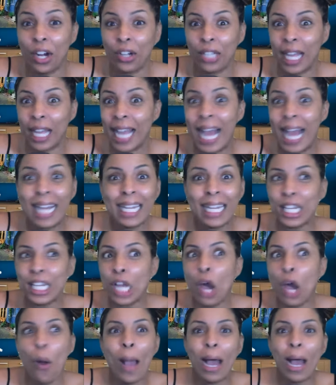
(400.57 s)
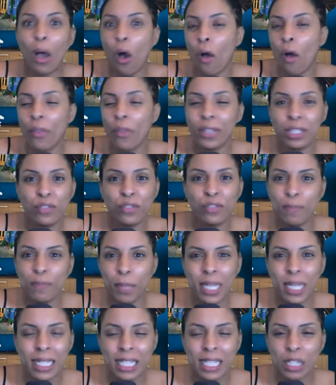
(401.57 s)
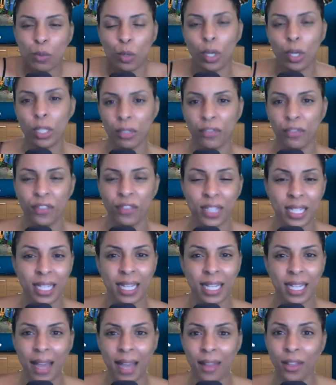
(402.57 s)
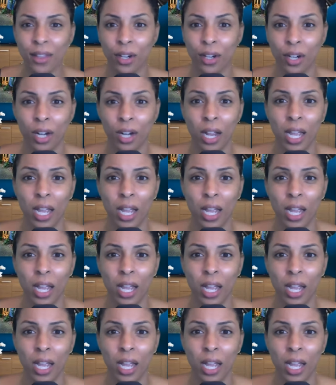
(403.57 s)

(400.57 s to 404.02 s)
Like, I didn't yeah. know how all these pieces were going to fit together.